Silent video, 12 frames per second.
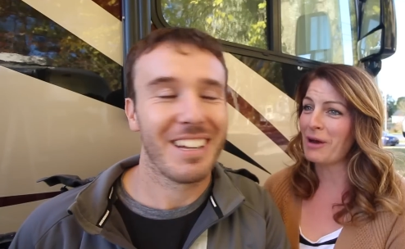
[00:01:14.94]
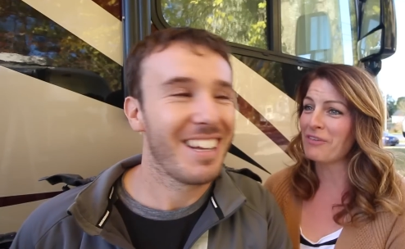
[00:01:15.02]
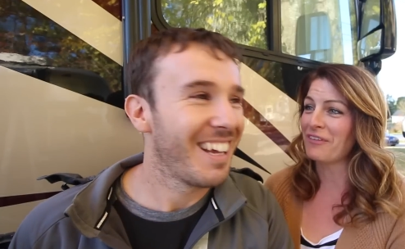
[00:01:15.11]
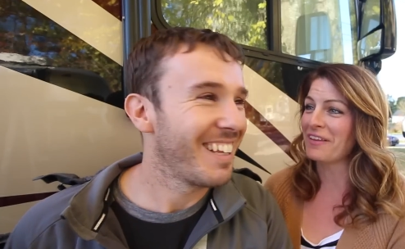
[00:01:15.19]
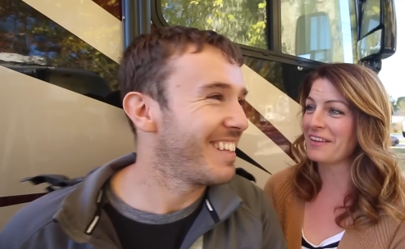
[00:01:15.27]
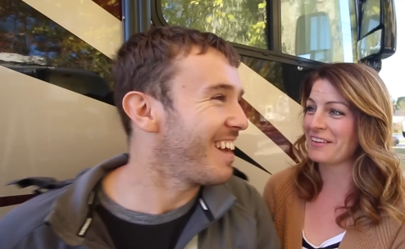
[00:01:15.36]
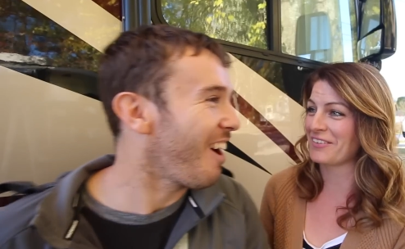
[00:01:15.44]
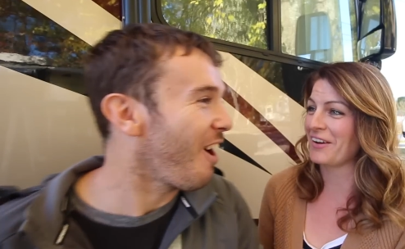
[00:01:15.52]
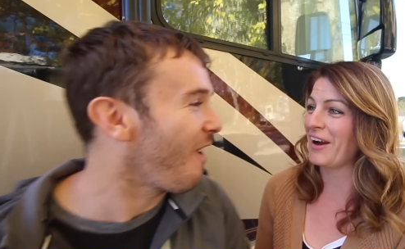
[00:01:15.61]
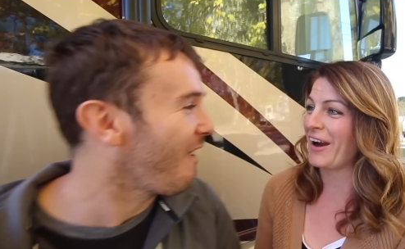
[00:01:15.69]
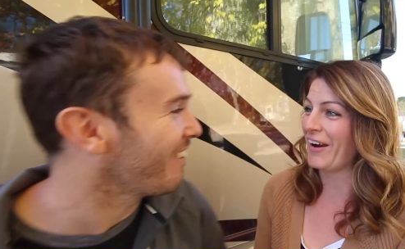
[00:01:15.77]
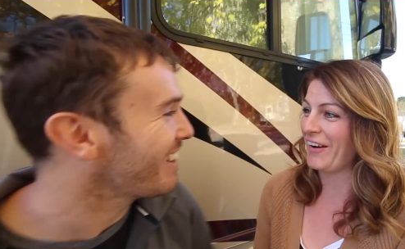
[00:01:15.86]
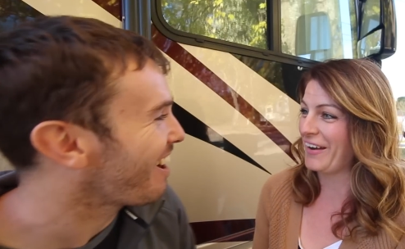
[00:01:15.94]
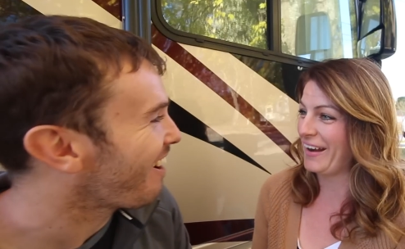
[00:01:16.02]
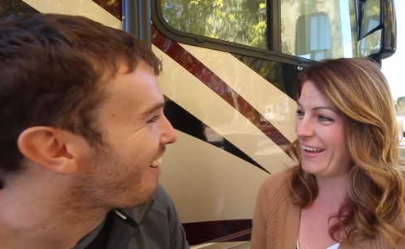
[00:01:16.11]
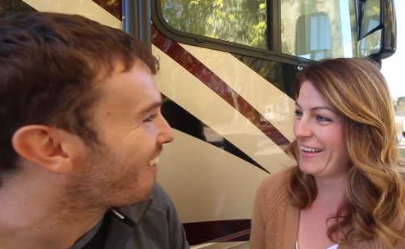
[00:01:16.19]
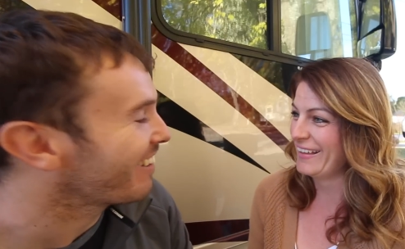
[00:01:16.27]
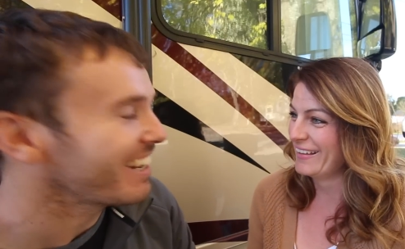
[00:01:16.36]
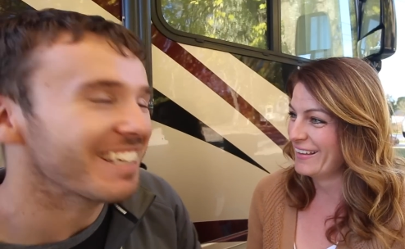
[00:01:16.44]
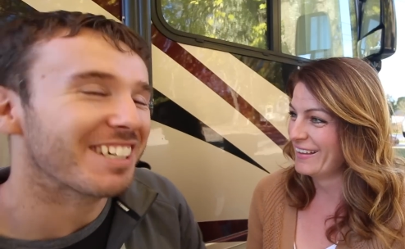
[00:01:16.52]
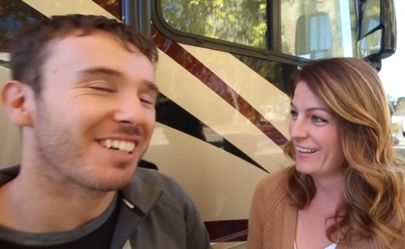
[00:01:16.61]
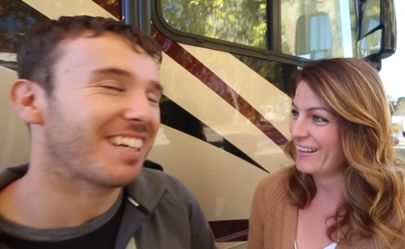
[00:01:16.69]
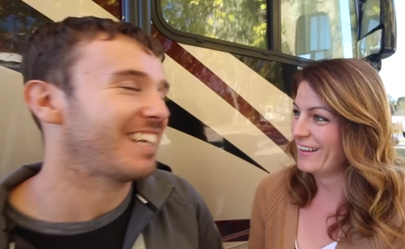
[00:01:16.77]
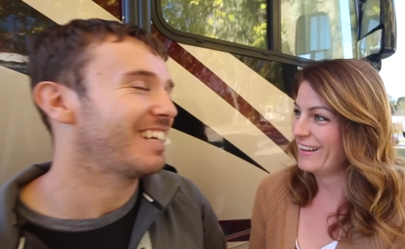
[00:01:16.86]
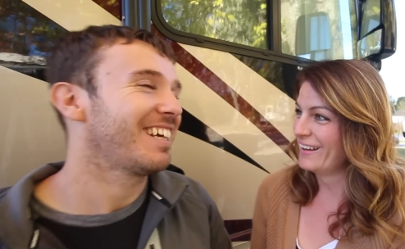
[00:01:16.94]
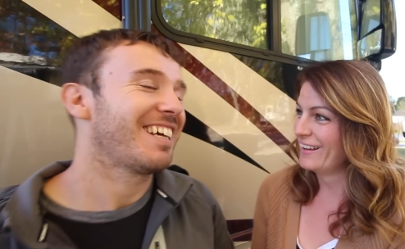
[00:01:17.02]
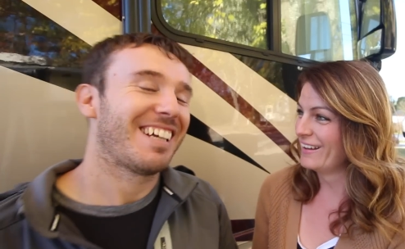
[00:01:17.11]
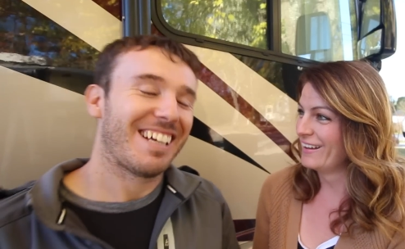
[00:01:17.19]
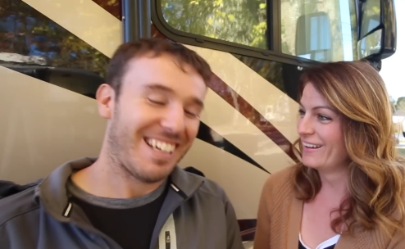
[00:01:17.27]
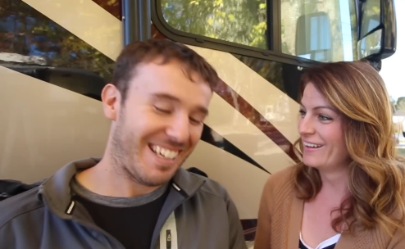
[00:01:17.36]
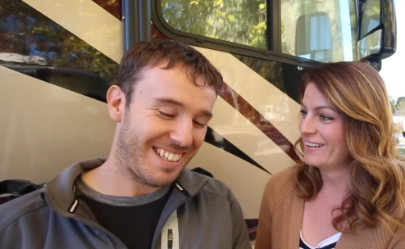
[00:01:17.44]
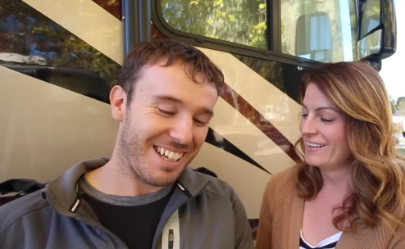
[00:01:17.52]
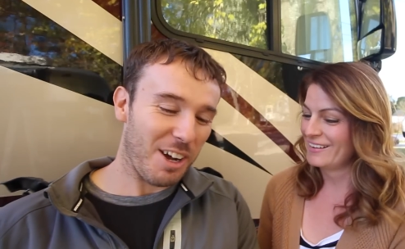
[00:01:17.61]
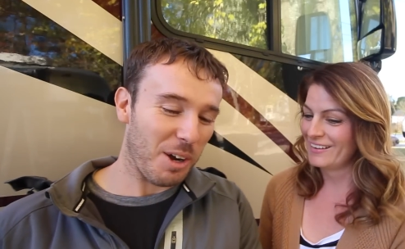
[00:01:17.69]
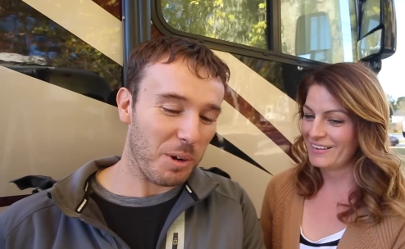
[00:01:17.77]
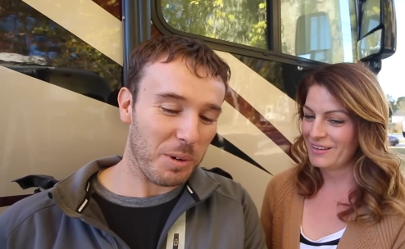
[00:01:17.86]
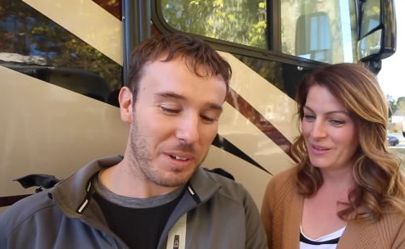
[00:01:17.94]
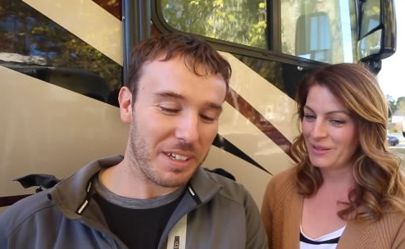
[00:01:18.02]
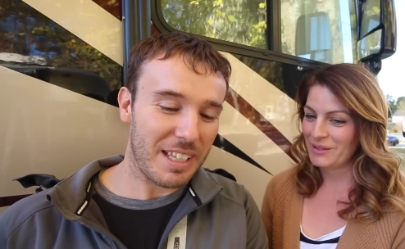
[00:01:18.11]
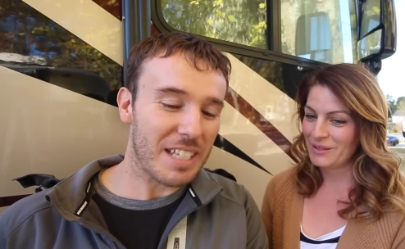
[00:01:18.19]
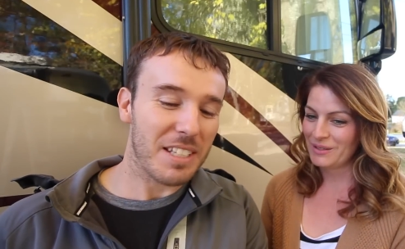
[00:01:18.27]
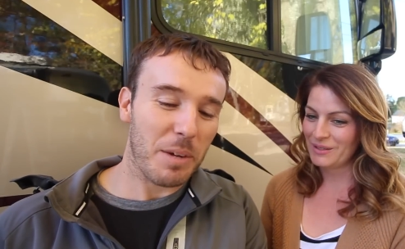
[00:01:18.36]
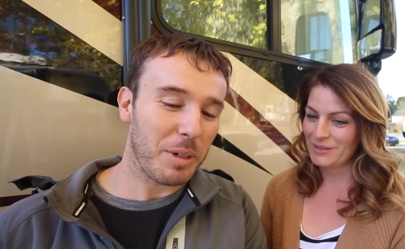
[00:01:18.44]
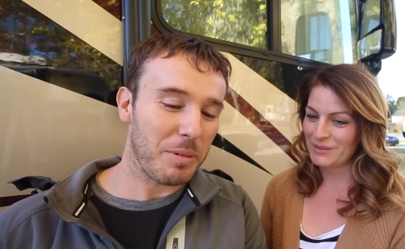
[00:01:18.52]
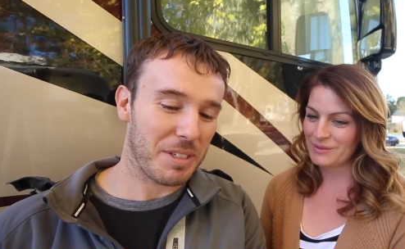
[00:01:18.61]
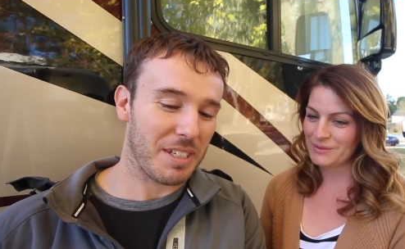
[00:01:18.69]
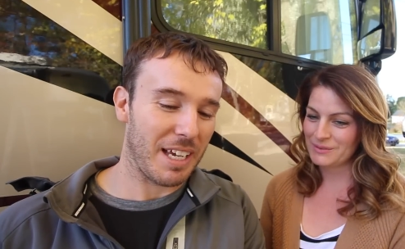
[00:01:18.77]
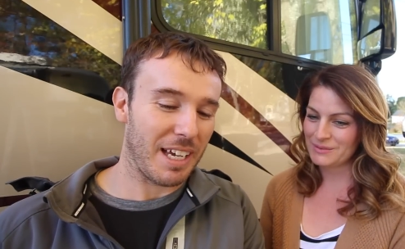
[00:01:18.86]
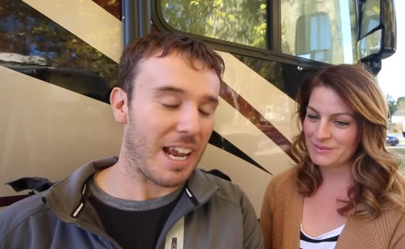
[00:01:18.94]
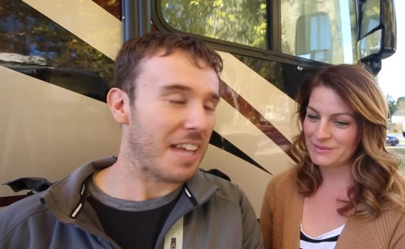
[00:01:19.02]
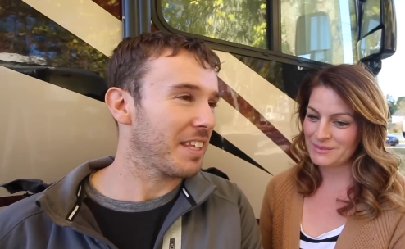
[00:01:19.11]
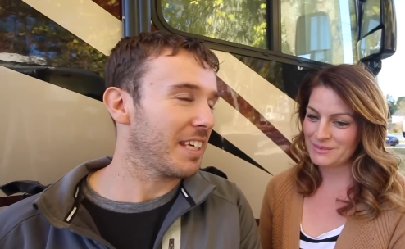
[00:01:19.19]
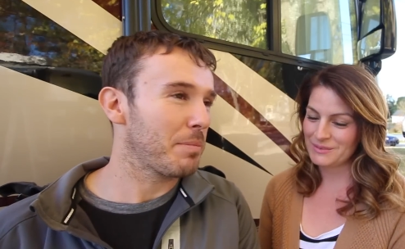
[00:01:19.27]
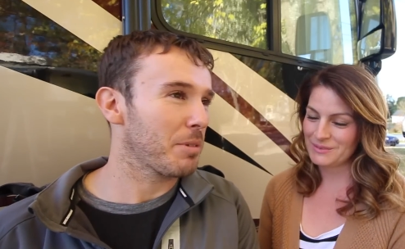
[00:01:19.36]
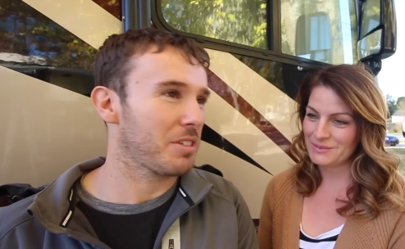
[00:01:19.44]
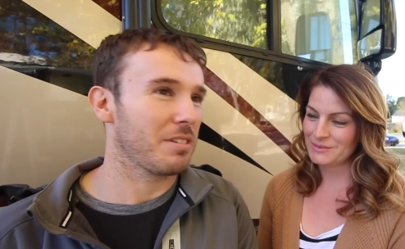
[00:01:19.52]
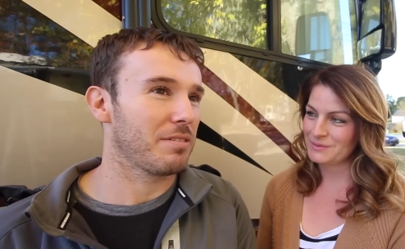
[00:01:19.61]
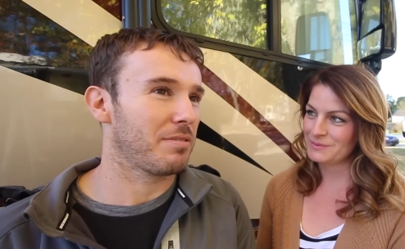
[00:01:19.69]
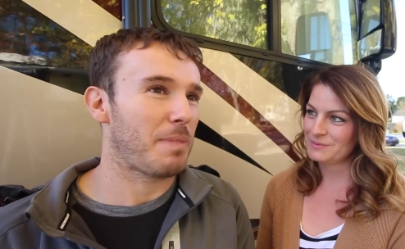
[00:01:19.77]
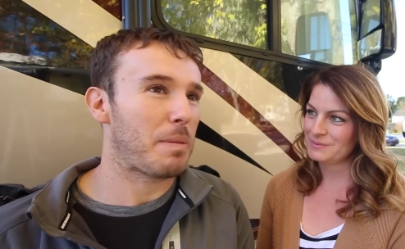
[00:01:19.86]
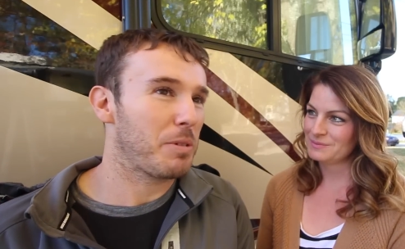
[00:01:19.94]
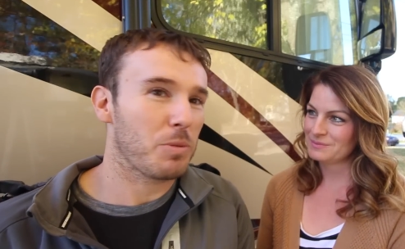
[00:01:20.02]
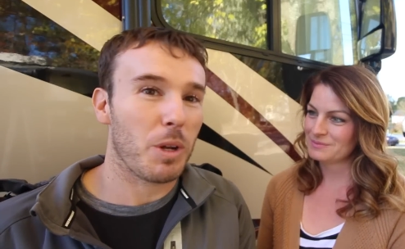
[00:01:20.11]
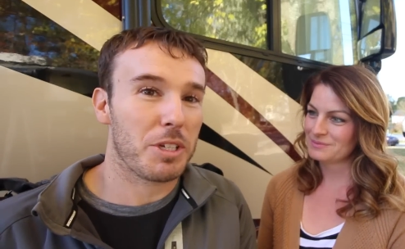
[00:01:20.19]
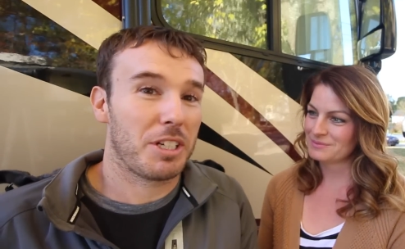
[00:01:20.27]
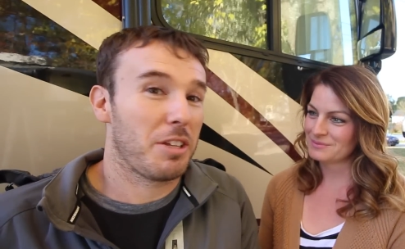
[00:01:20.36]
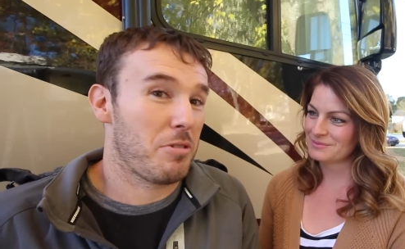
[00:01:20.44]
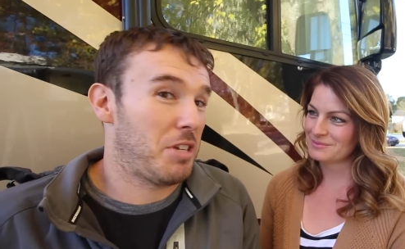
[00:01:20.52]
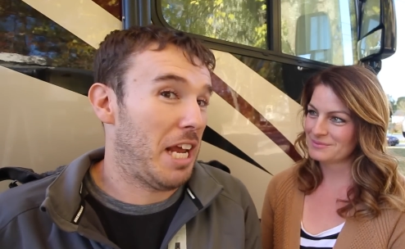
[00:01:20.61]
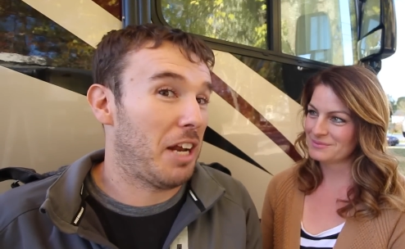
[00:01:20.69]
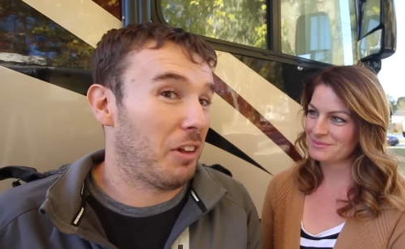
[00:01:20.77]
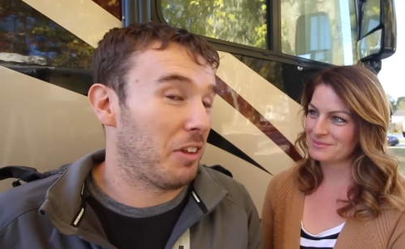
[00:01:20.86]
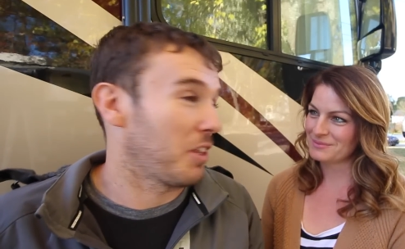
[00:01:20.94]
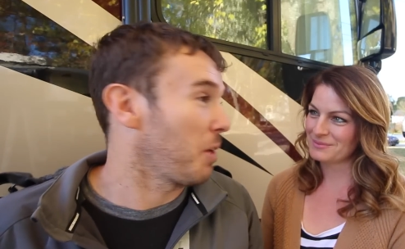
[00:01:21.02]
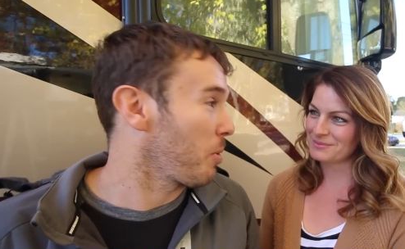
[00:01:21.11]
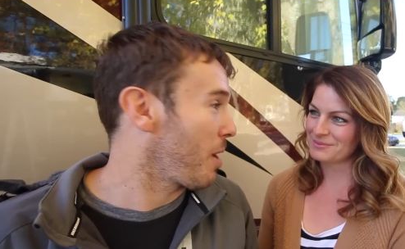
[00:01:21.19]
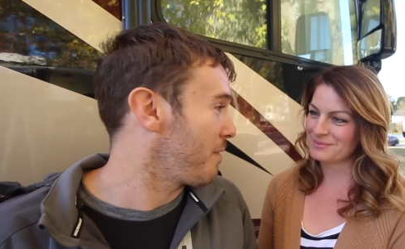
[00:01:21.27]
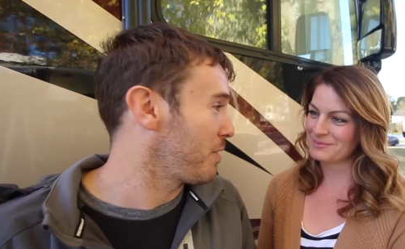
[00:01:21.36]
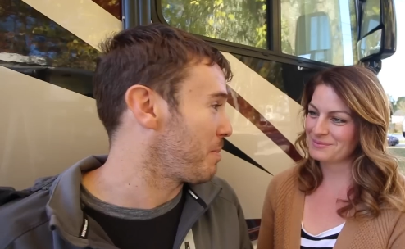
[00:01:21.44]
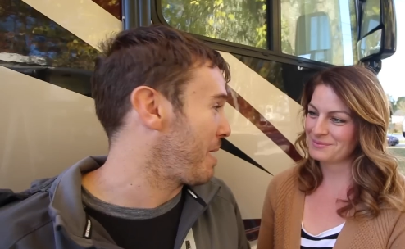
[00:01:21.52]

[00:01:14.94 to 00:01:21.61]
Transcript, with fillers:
Speaker 1: my feelings no, hurt. No, he didn't. Call, eh, no, that's not what he was saying. I think he must have. Maybe he's watching another channel and thought we we're having a